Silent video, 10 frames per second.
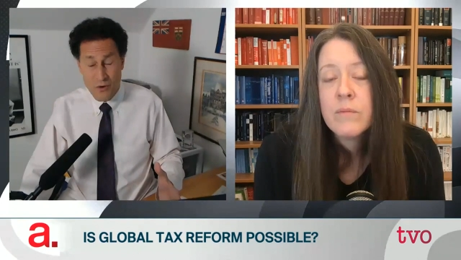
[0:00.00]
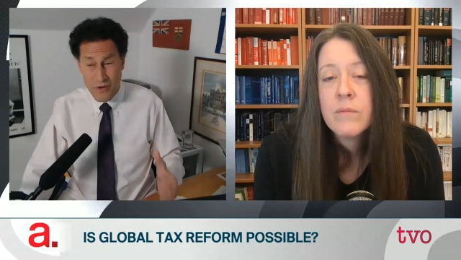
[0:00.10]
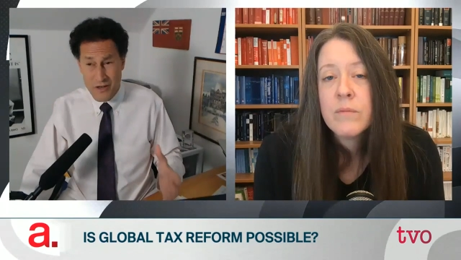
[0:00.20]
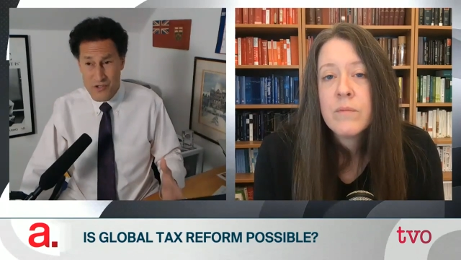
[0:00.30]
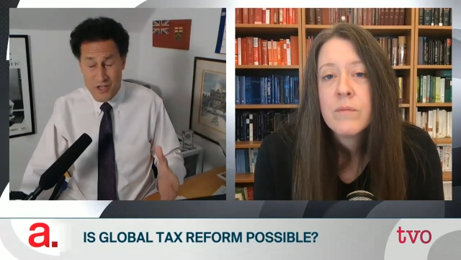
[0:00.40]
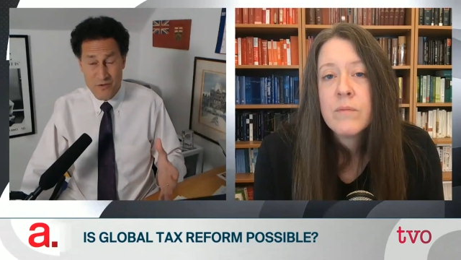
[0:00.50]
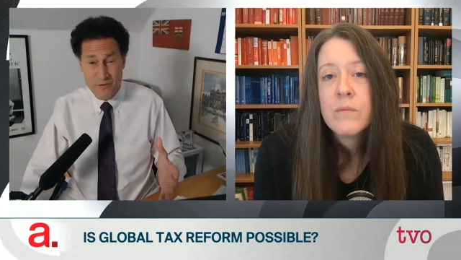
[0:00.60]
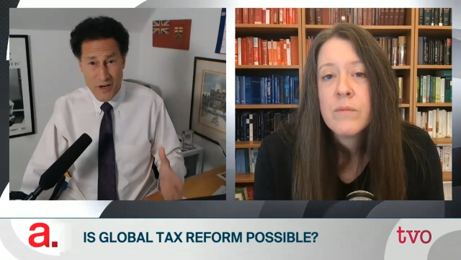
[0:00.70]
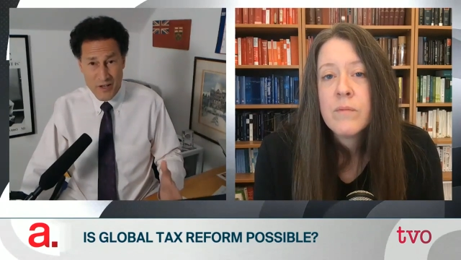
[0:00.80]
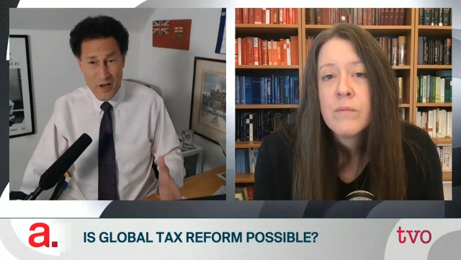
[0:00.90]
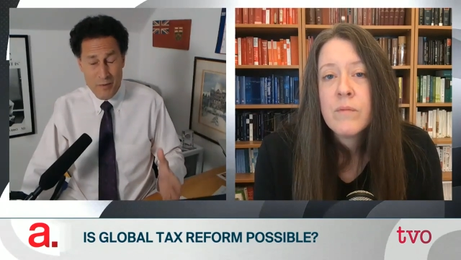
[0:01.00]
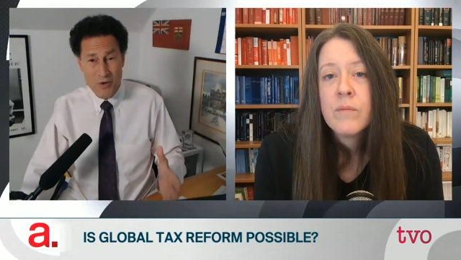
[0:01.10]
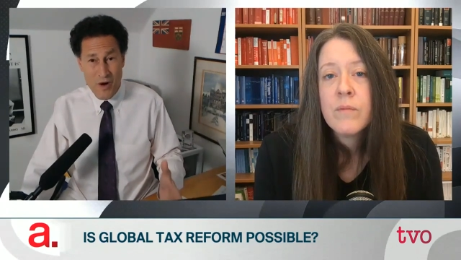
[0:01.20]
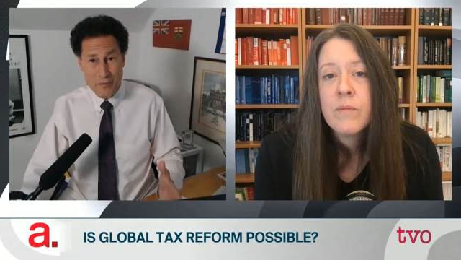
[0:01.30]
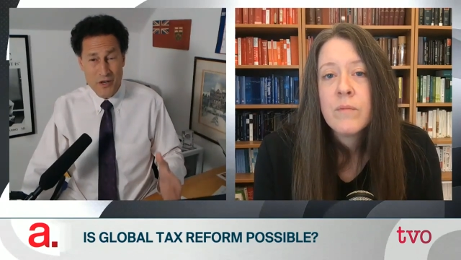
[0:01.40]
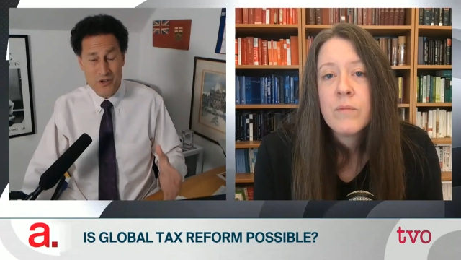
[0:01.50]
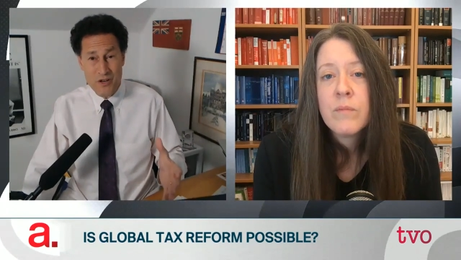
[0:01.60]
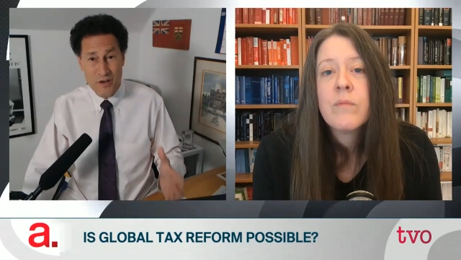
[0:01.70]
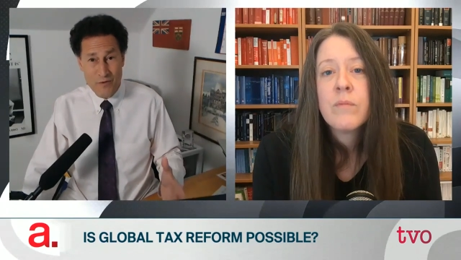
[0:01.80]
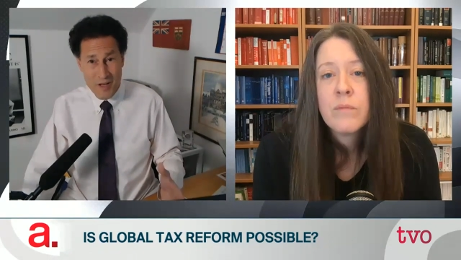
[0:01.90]
Speaker 1: Organization for Economic Cooperation
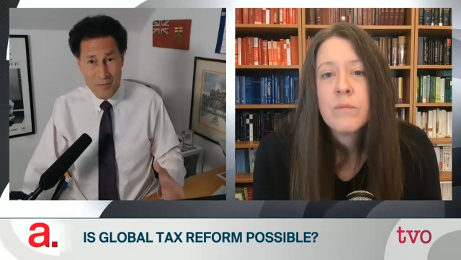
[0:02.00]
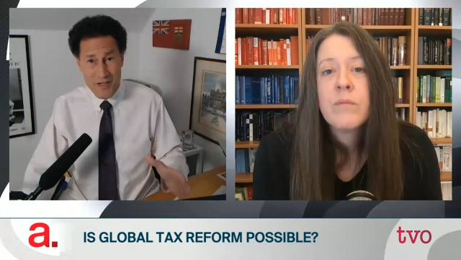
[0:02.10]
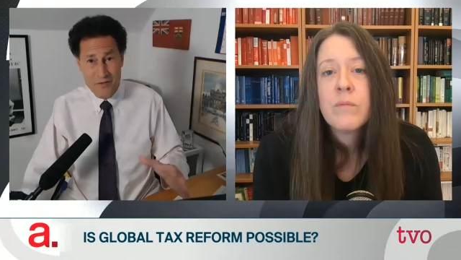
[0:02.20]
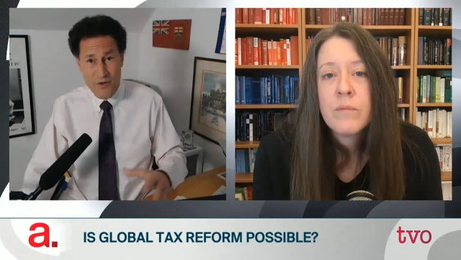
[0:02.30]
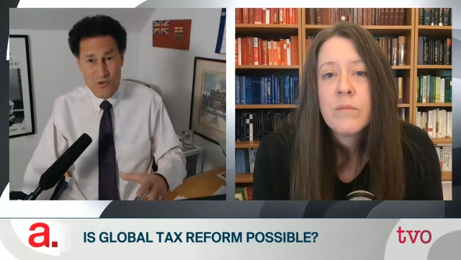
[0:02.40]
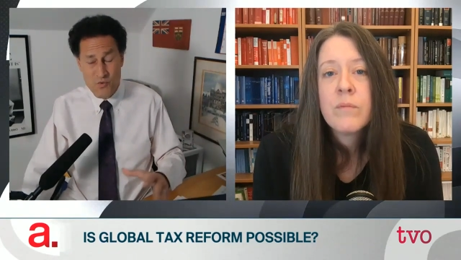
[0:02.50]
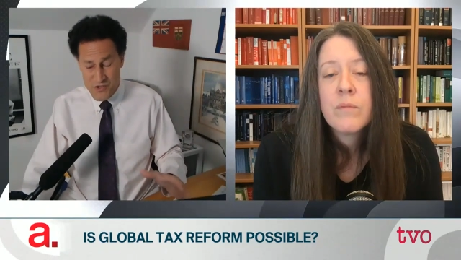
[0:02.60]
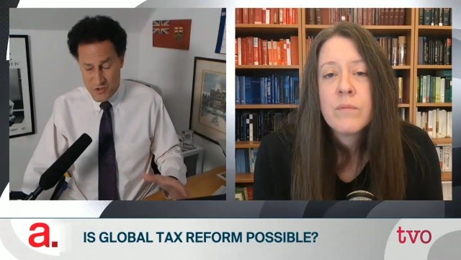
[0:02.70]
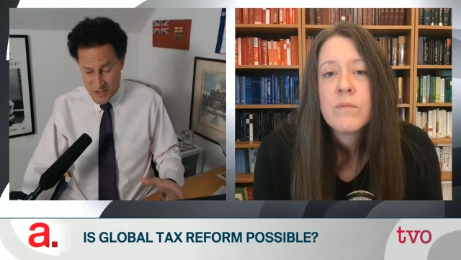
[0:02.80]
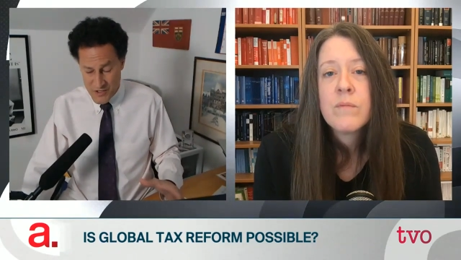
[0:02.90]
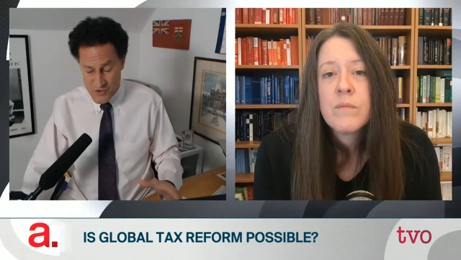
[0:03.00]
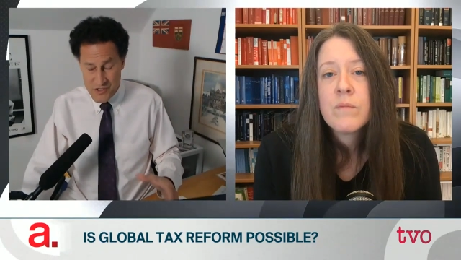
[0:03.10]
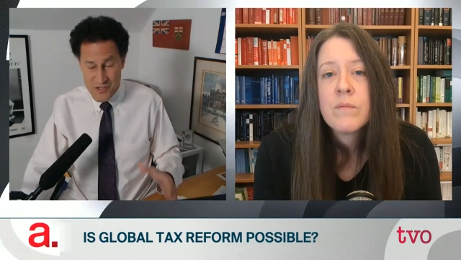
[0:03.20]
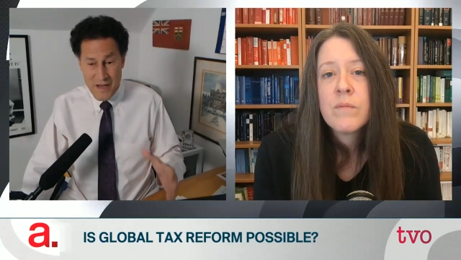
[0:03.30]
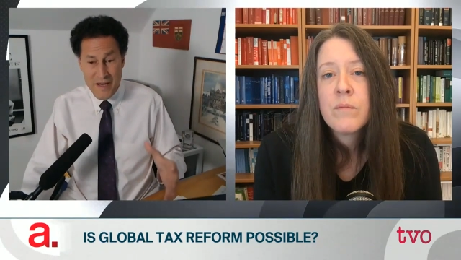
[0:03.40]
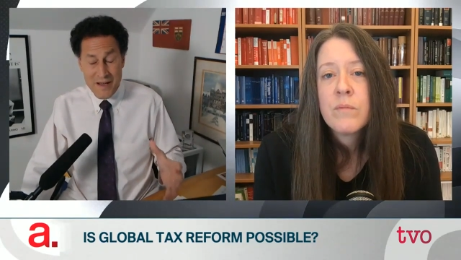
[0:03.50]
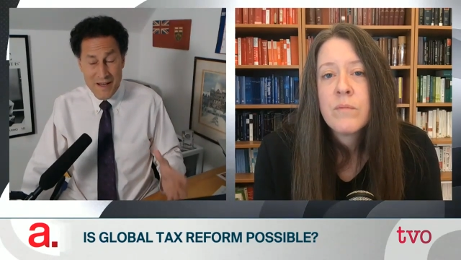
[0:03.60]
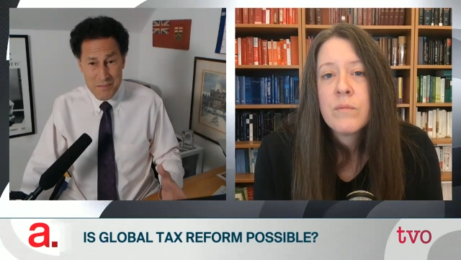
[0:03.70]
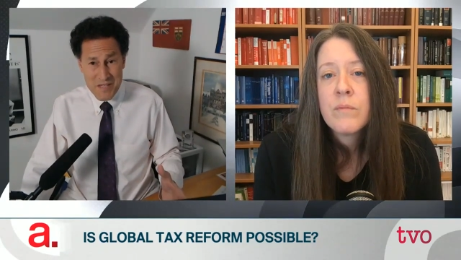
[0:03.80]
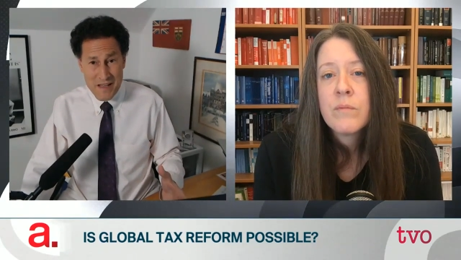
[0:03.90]
and Development, if those Western countries
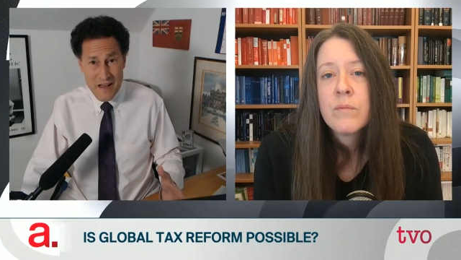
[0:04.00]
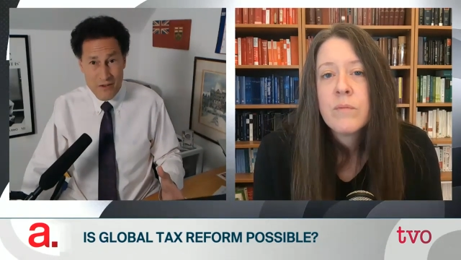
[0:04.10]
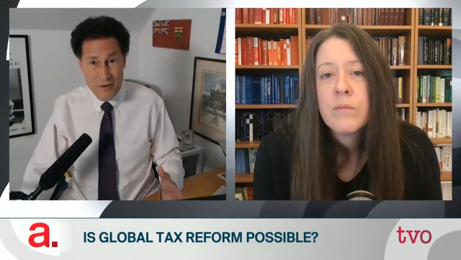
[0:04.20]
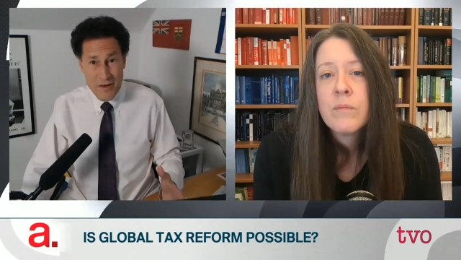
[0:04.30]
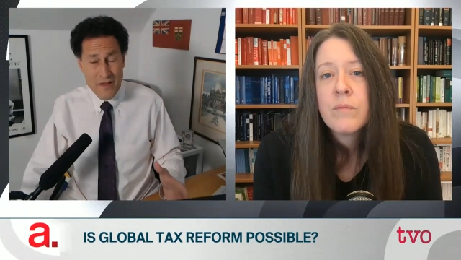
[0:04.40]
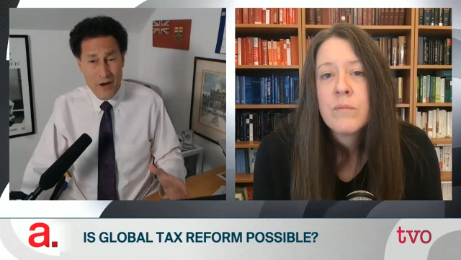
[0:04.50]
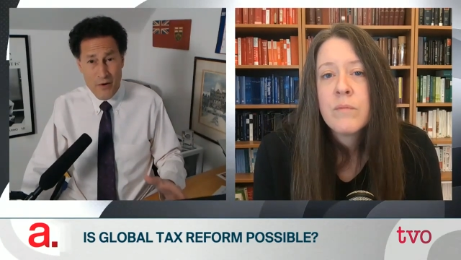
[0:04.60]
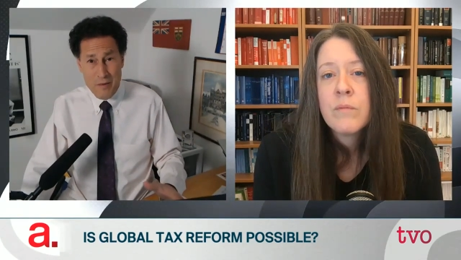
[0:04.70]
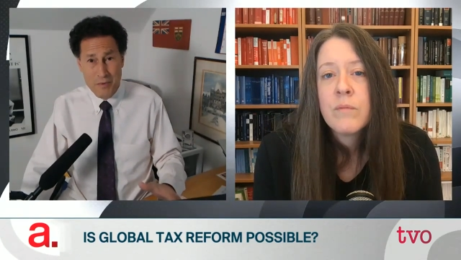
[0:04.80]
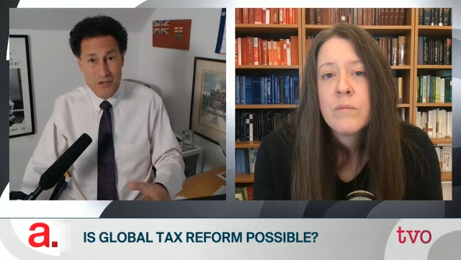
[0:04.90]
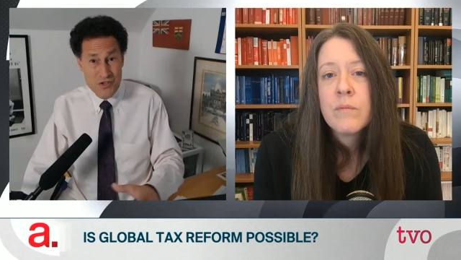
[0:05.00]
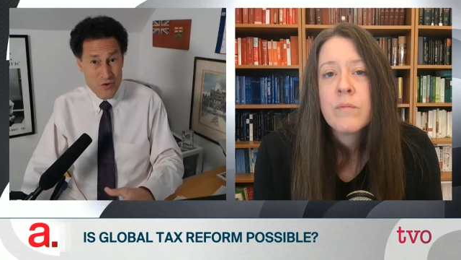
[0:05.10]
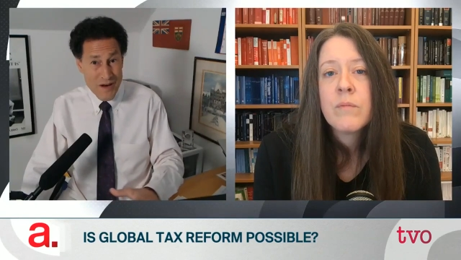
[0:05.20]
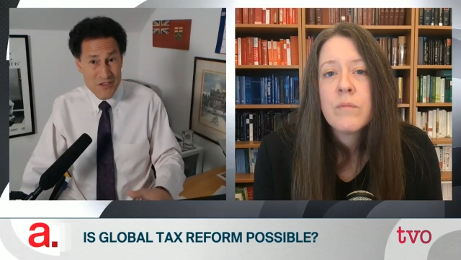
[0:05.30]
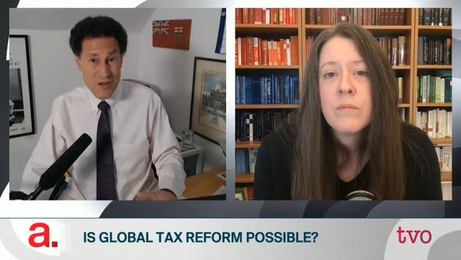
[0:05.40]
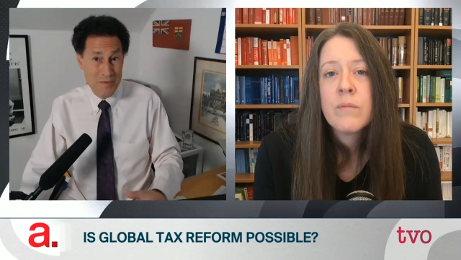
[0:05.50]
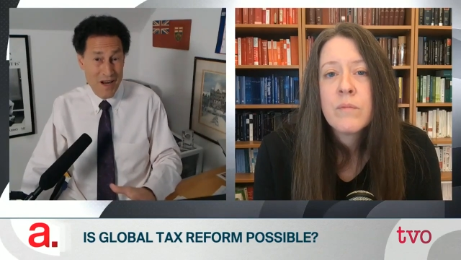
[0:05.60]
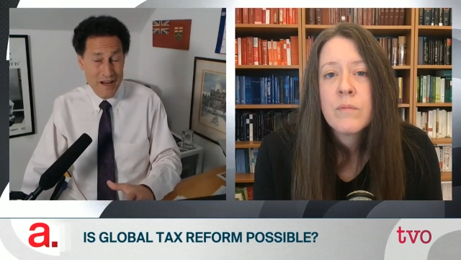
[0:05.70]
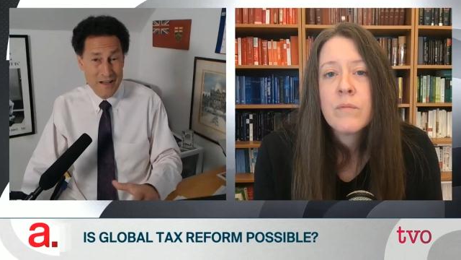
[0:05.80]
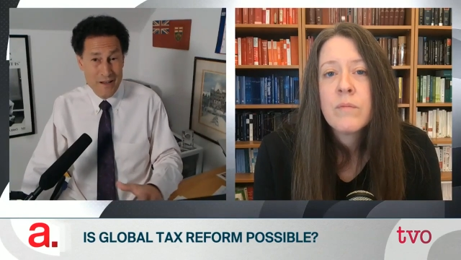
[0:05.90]
come together and they are able to strike some
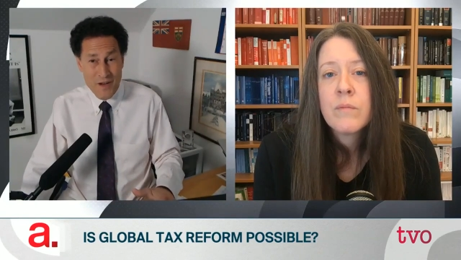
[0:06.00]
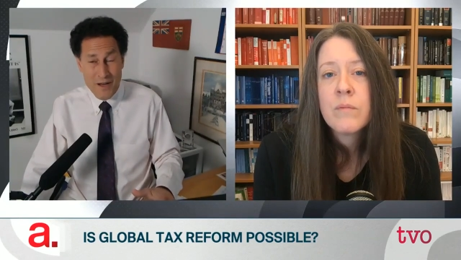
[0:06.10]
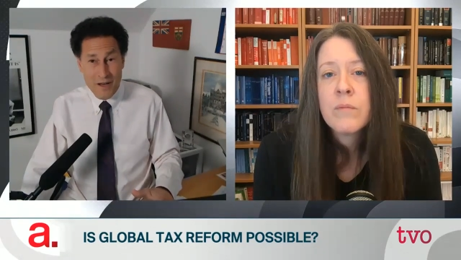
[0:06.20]
kind of